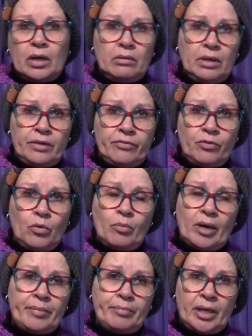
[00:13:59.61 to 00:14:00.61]
only for
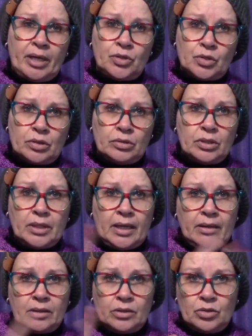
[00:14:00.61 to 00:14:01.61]
my patrons
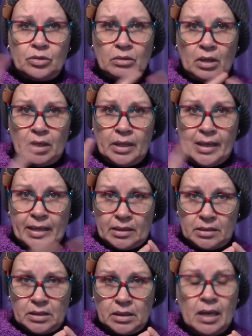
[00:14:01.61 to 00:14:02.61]
and the two are
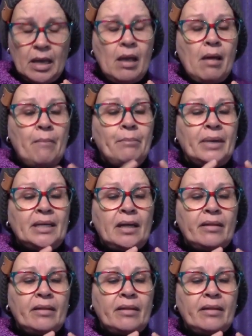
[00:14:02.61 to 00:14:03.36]
linked. But I